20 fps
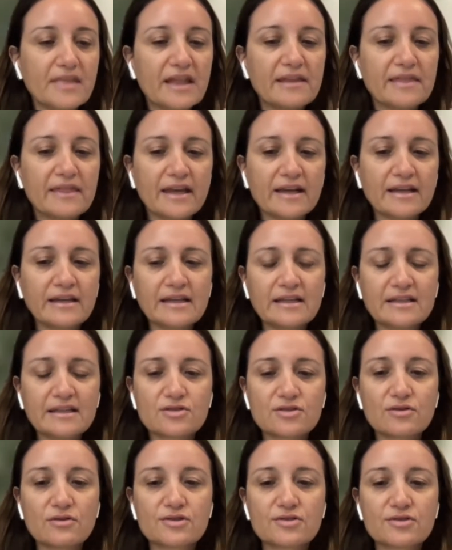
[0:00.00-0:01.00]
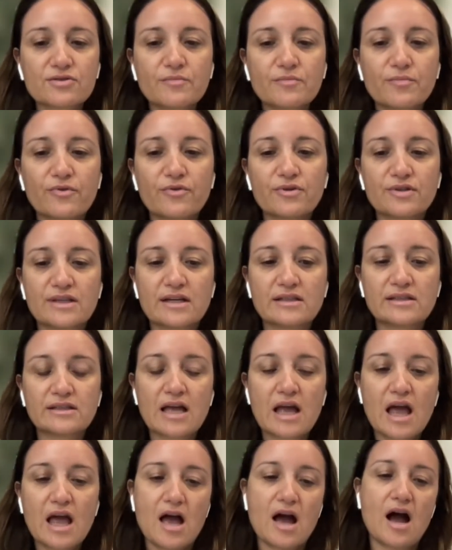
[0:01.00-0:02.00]
Then it's also important
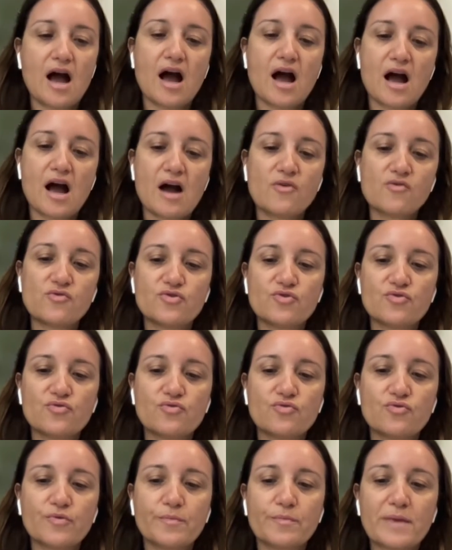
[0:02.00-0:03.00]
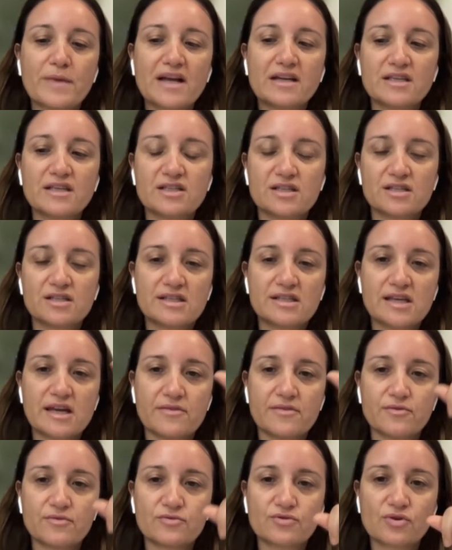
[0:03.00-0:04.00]
how you manage the
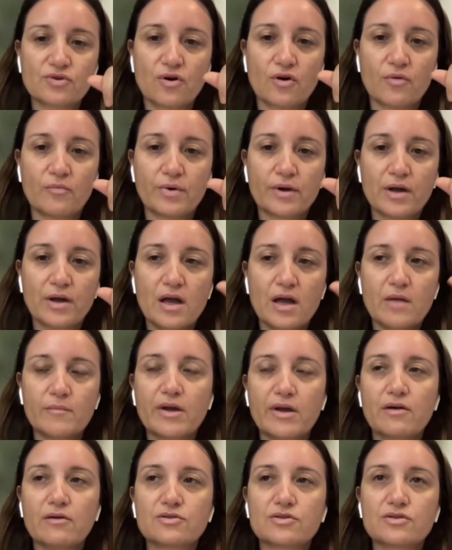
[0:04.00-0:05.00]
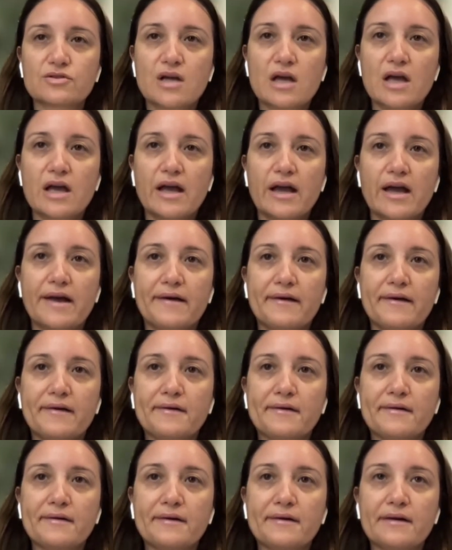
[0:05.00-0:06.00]
endoscope, because
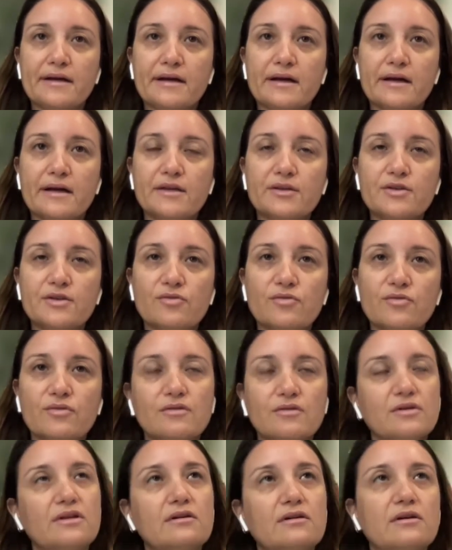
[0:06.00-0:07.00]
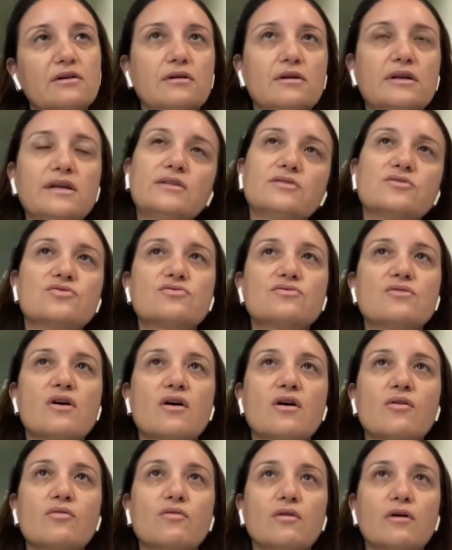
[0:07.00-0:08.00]
you need to
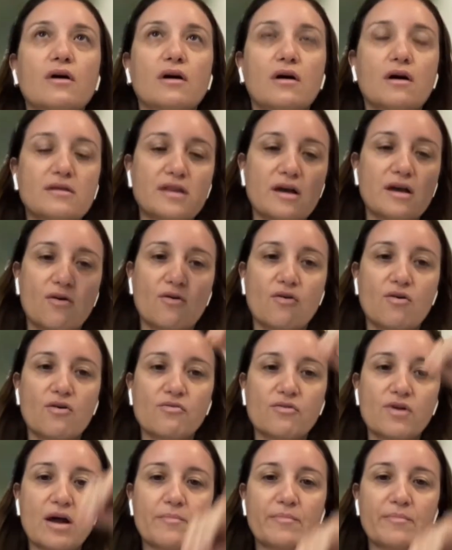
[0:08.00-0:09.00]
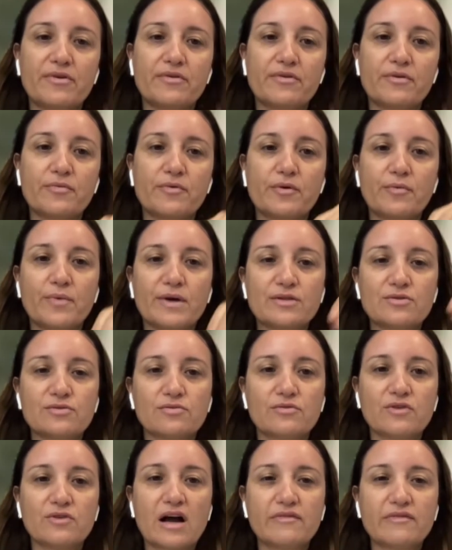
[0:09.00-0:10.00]
know the whole upper airway, but
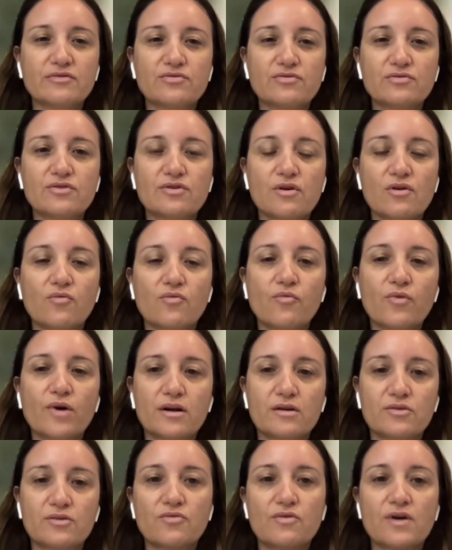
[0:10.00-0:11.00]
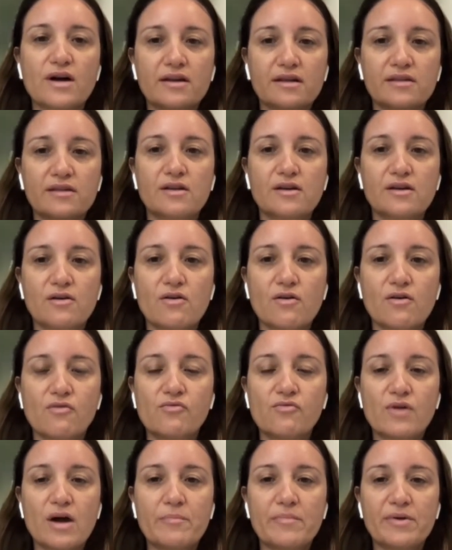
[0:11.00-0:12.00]
you have to know where you are in the
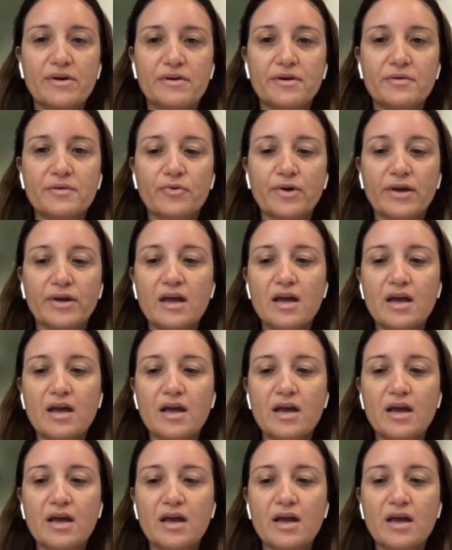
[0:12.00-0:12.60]
whole upper airway,